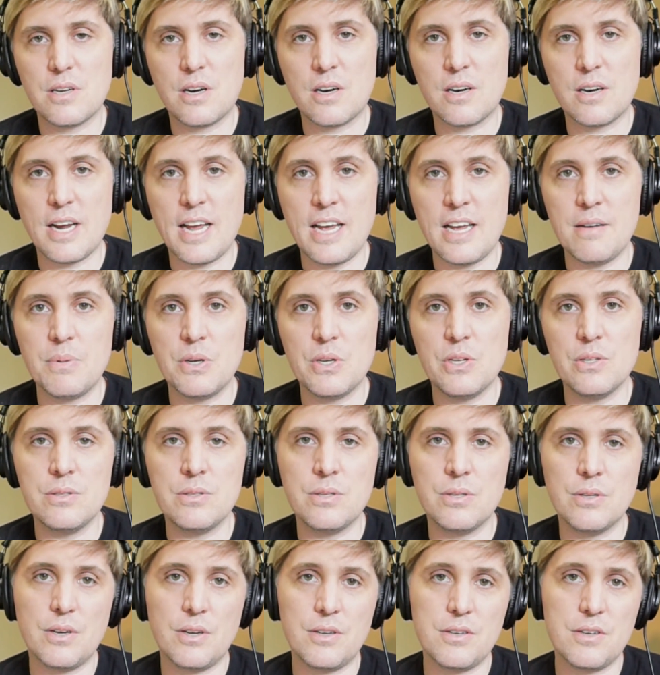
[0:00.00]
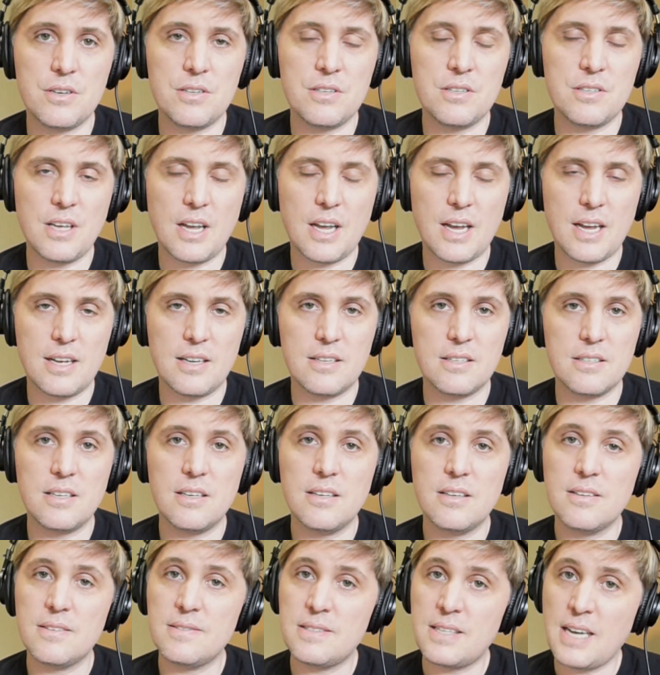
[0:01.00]
are able to understand
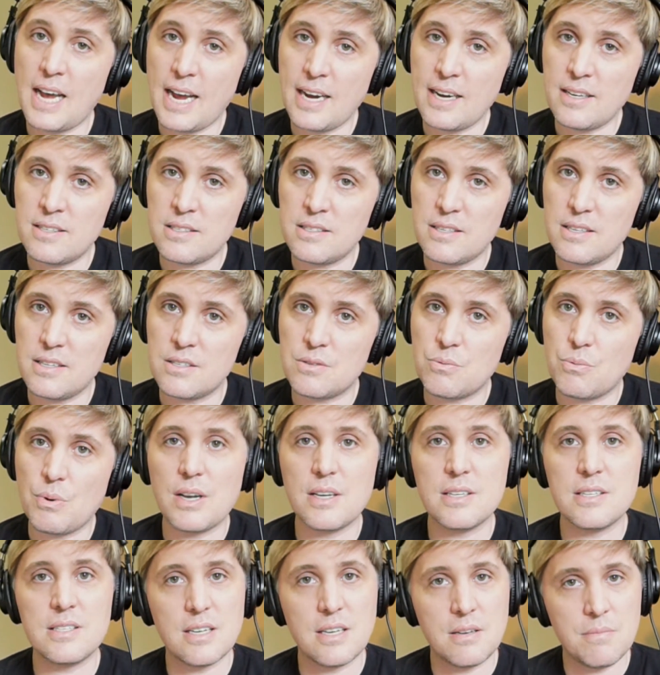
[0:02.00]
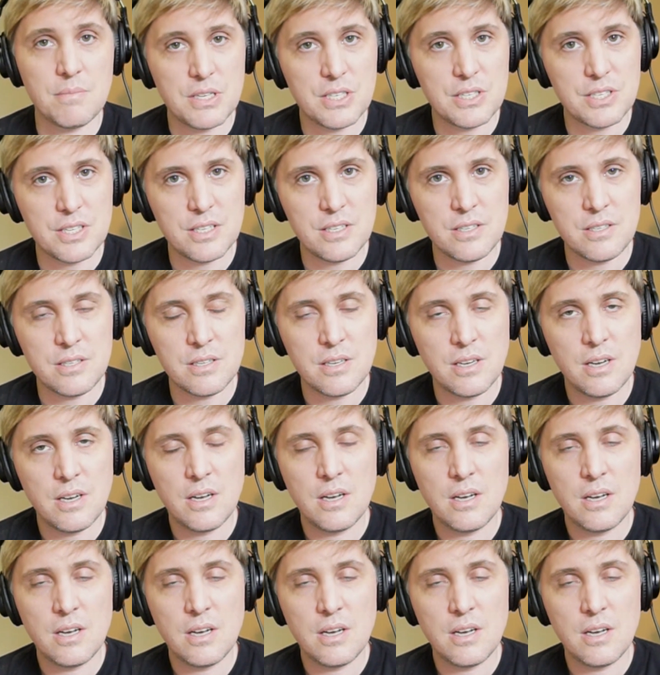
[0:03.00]
text as well as images,